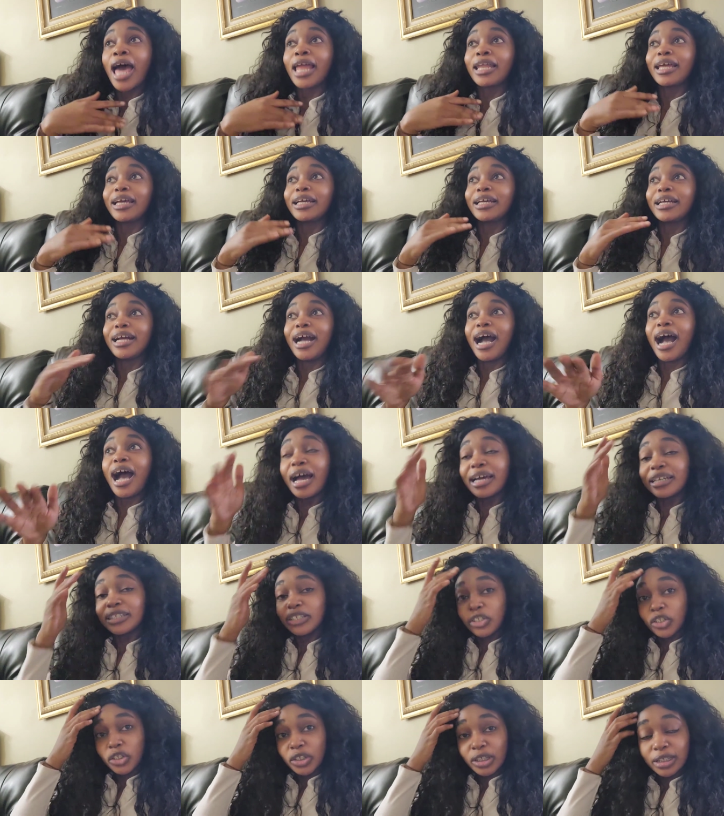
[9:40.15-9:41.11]
like
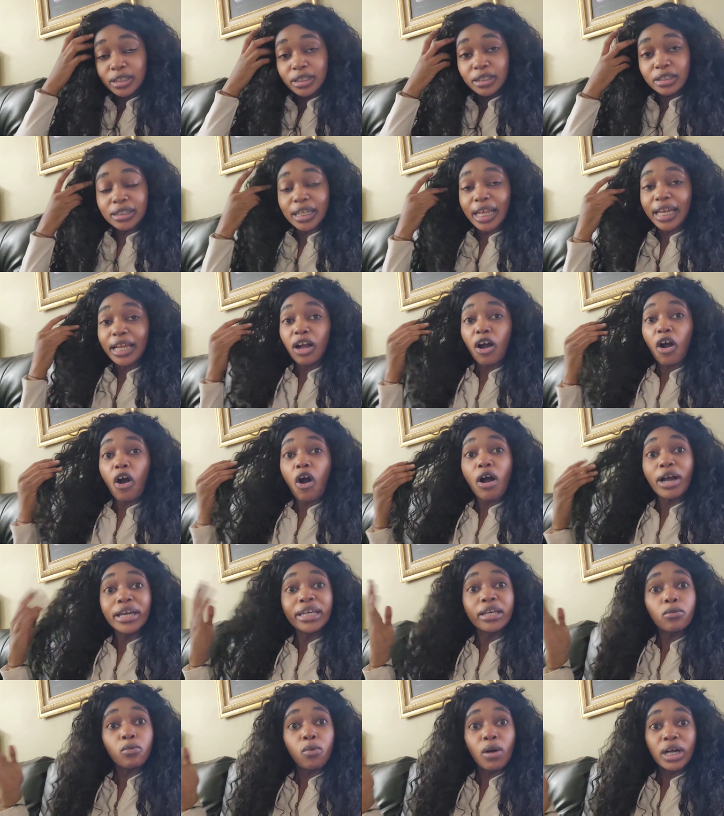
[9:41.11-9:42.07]
god jesus like
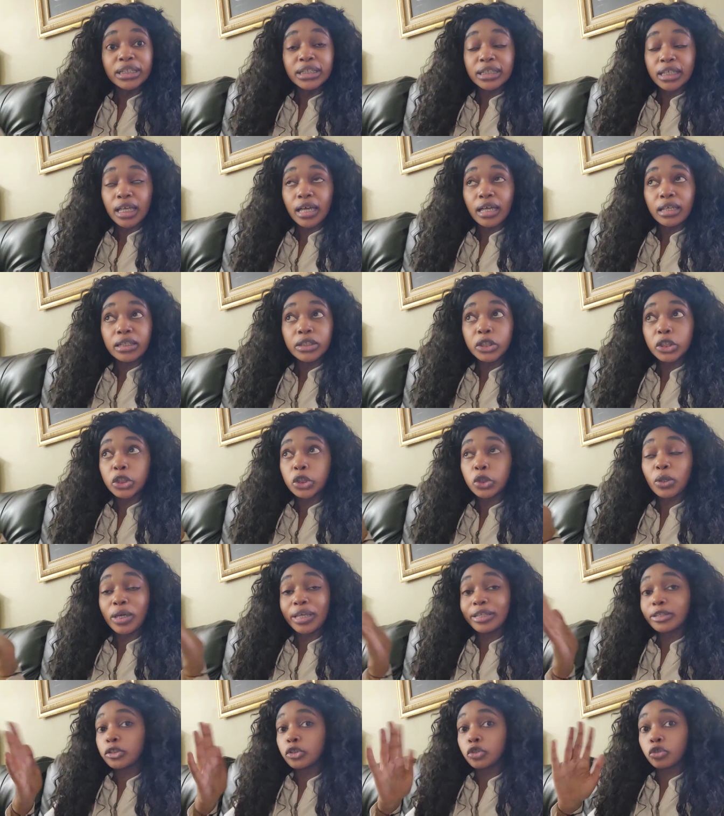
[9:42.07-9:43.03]
all he wants us to
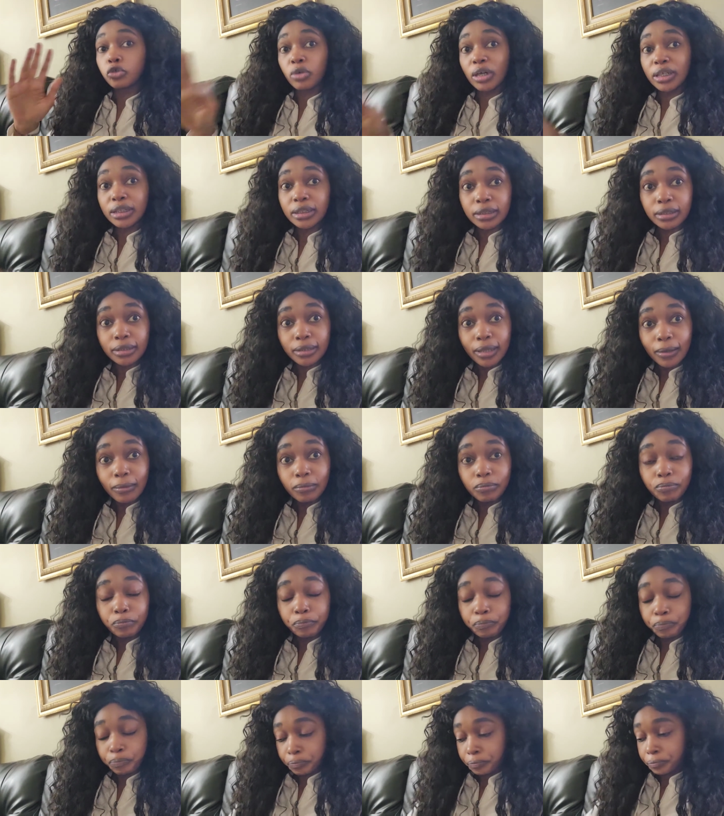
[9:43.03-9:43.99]
do is trust
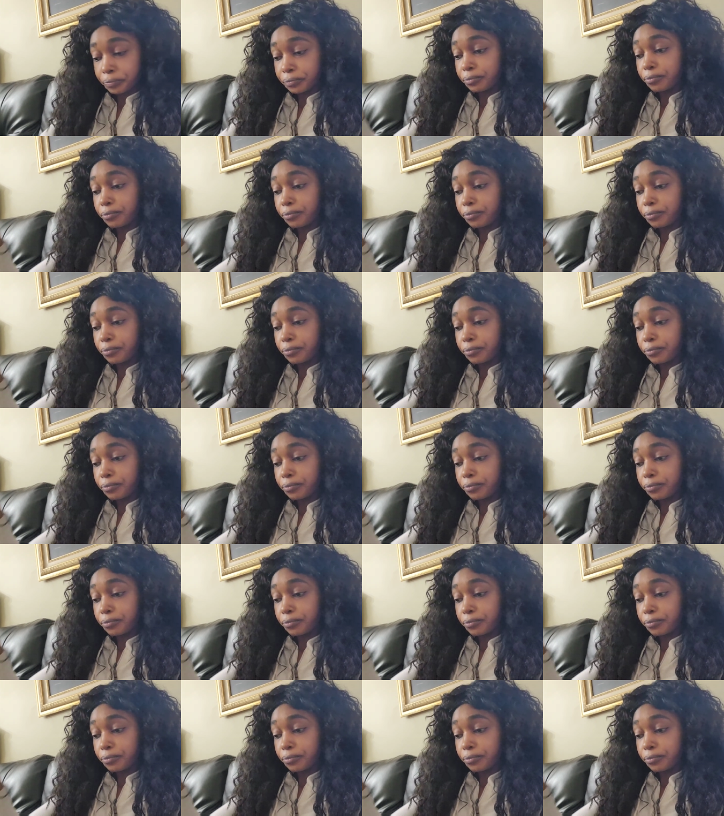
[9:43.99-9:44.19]
him